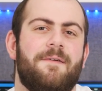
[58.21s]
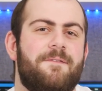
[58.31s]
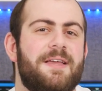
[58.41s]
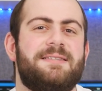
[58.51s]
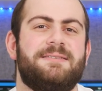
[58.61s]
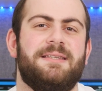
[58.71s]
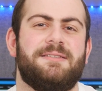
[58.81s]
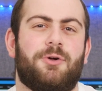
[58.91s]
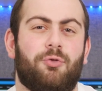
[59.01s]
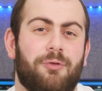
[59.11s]
This
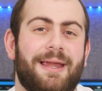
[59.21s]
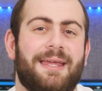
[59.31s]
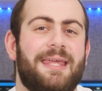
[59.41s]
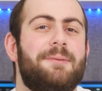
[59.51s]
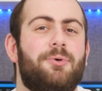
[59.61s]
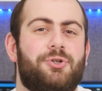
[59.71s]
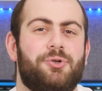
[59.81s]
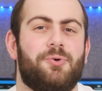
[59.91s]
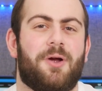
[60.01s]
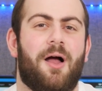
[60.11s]
is a great keyboard
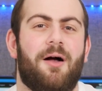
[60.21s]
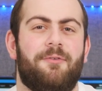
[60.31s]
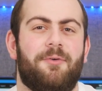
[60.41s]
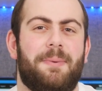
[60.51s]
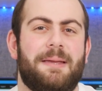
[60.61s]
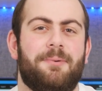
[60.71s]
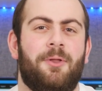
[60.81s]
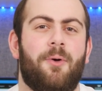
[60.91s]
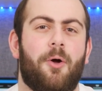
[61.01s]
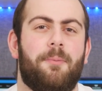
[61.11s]
shortcut for people
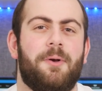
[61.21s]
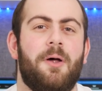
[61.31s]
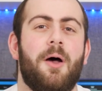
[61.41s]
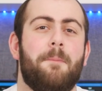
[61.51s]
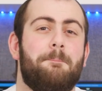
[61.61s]
who open